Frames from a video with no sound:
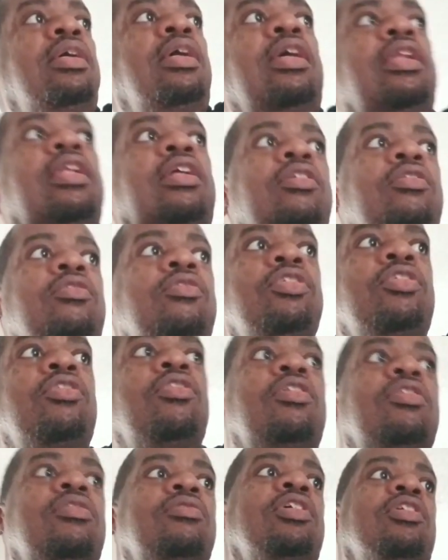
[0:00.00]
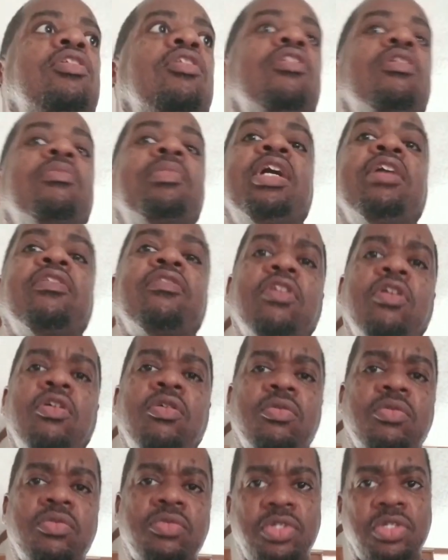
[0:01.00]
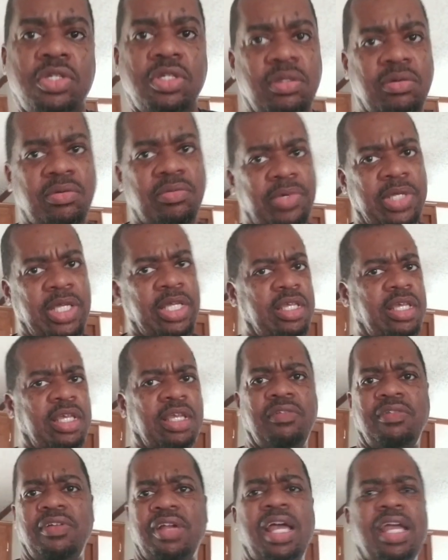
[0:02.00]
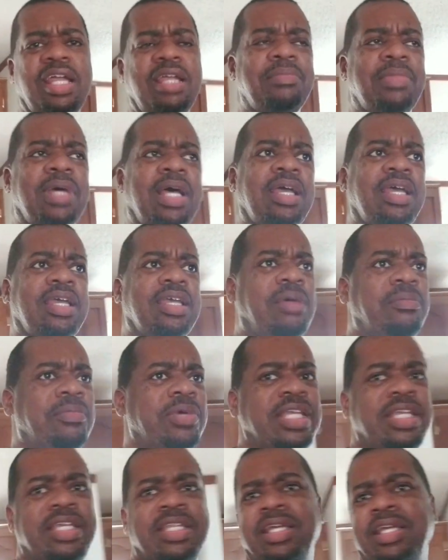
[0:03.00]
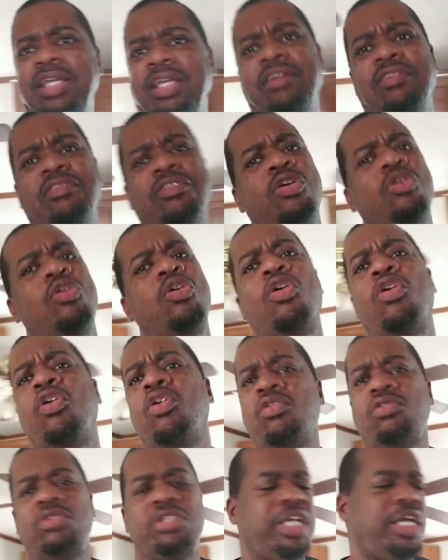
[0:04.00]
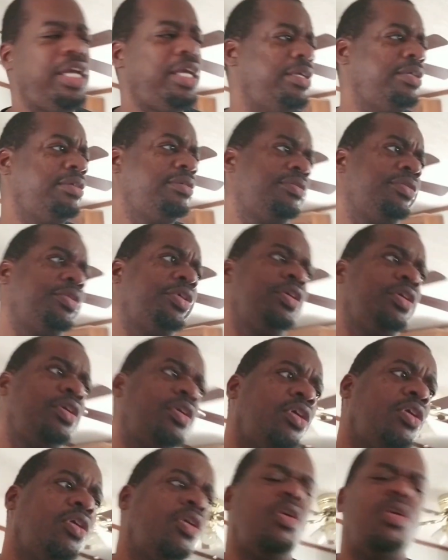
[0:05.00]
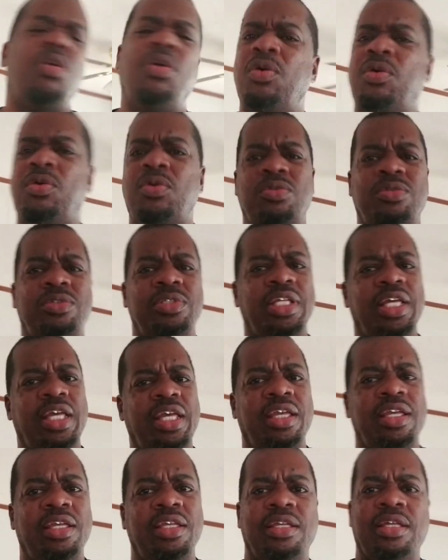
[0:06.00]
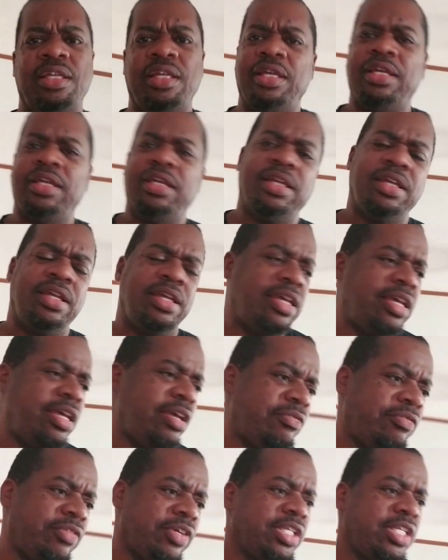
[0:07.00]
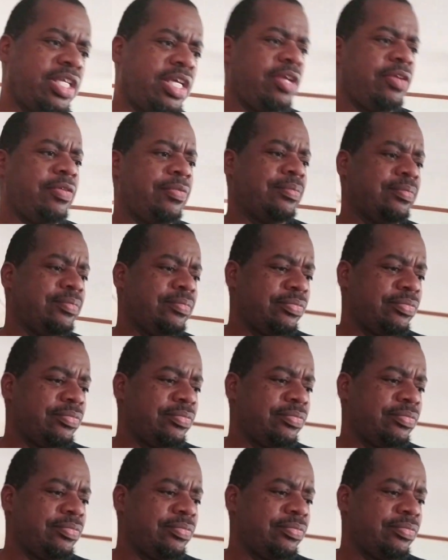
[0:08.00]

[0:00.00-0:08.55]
And in New York, call them heroes. We ate hero, I ain't mind, I would eat a hero all day. All day, every day.